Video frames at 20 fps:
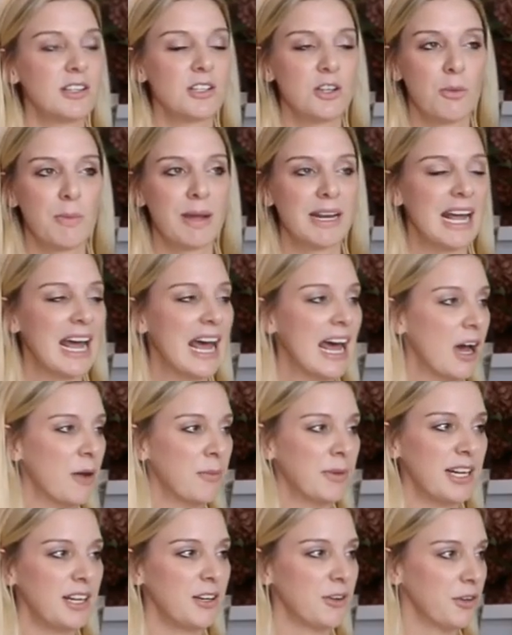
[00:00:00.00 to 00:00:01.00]
No matter how
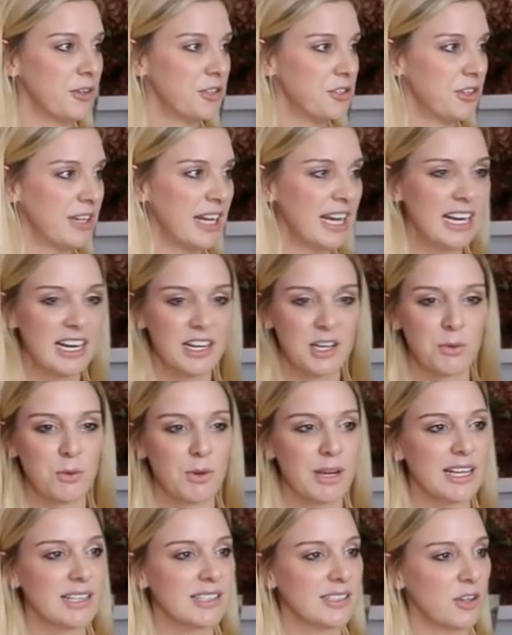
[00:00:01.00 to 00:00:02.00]
many no's you get, and you'll
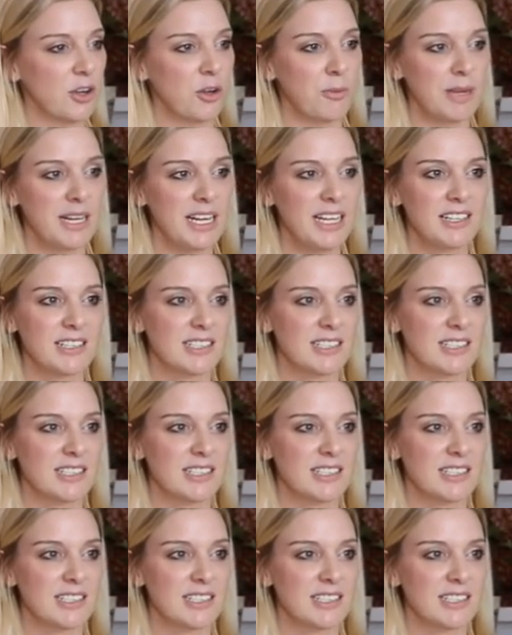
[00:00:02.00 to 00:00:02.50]
get so many,